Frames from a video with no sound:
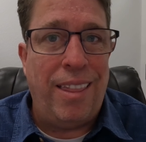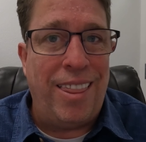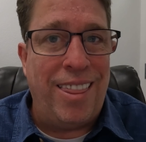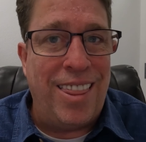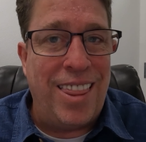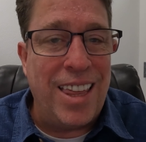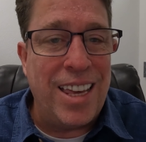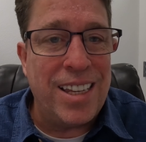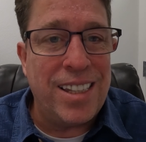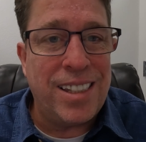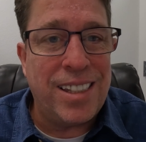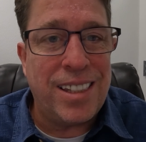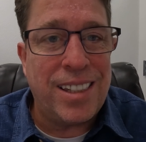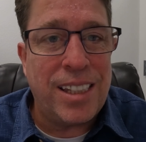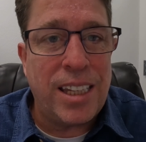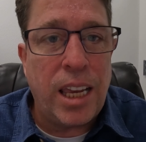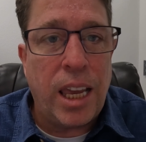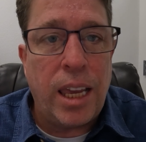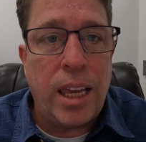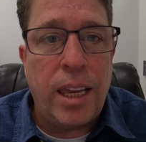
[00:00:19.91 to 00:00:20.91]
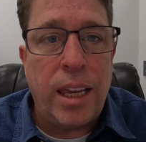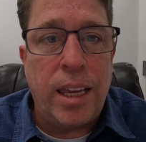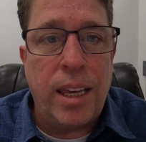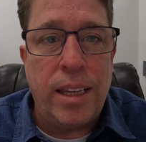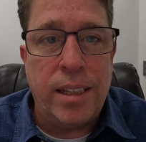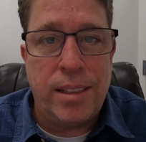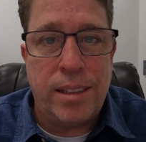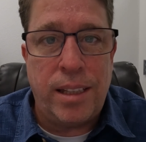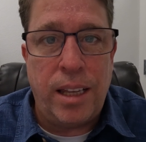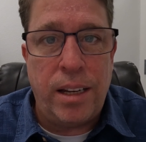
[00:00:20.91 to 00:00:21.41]
This
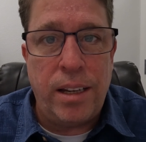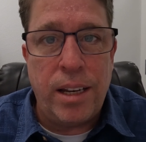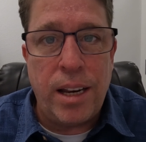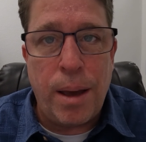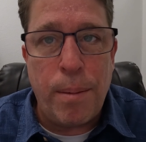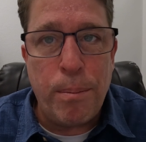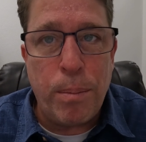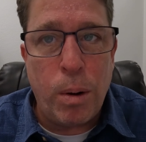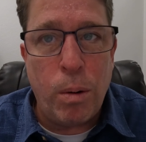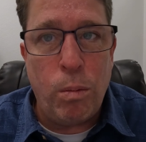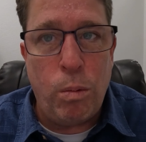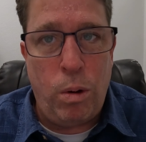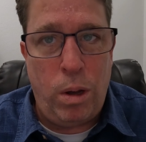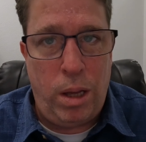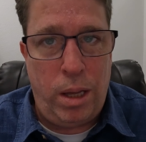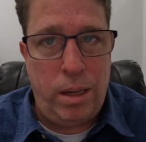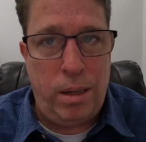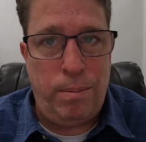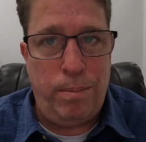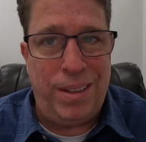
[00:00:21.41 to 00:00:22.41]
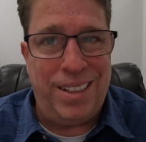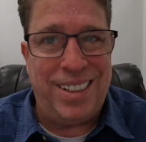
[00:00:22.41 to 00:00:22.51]
is the number one